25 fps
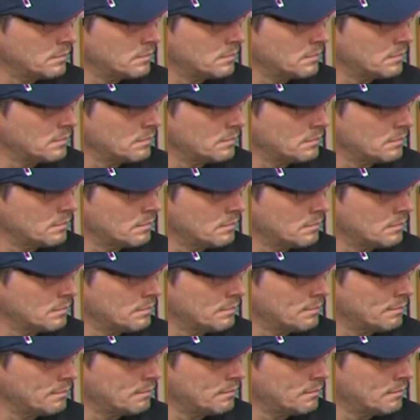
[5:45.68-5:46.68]

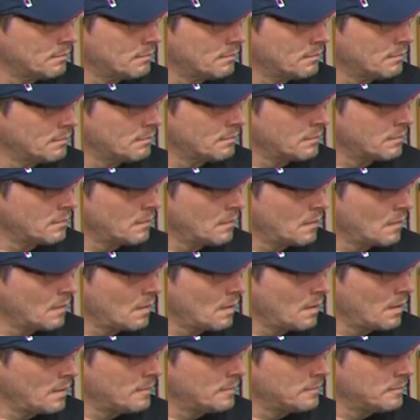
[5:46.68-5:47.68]

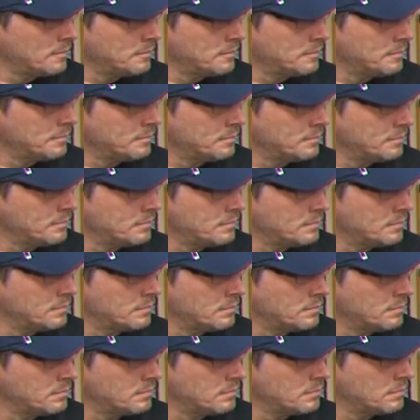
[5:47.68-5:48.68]

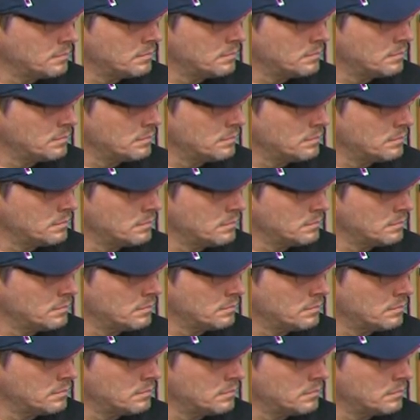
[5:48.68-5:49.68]

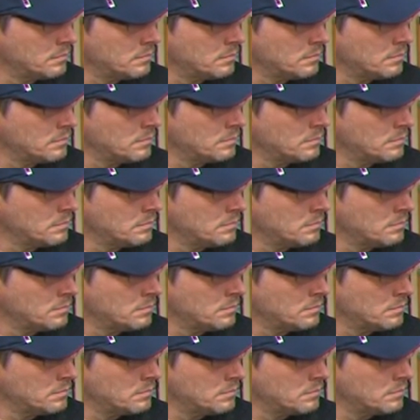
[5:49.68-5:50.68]

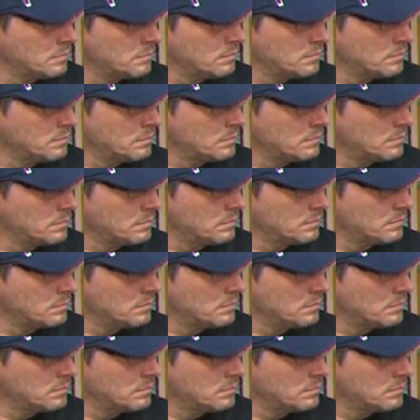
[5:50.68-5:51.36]
No words are spoken by the person on screen.